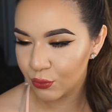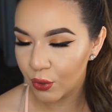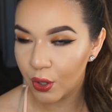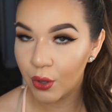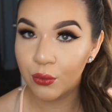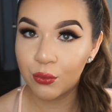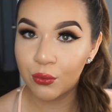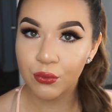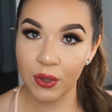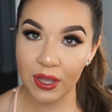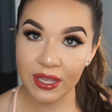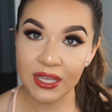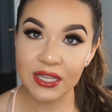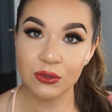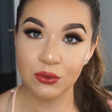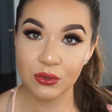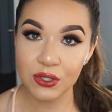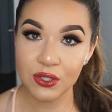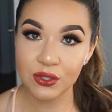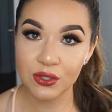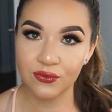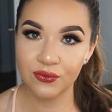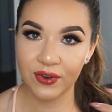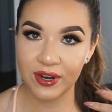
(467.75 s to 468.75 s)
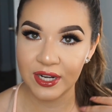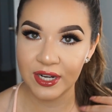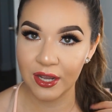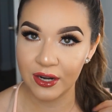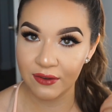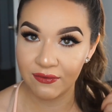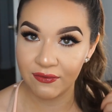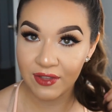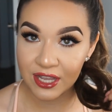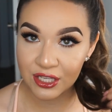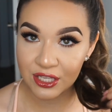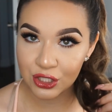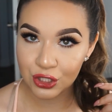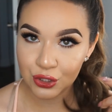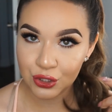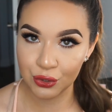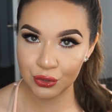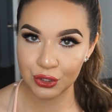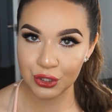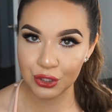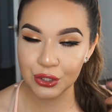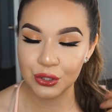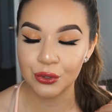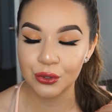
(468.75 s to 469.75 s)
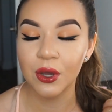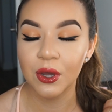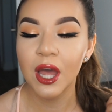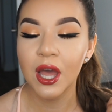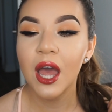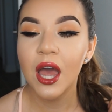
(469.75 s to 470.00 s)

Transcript: well, I guess we'll soon find out if that's true too,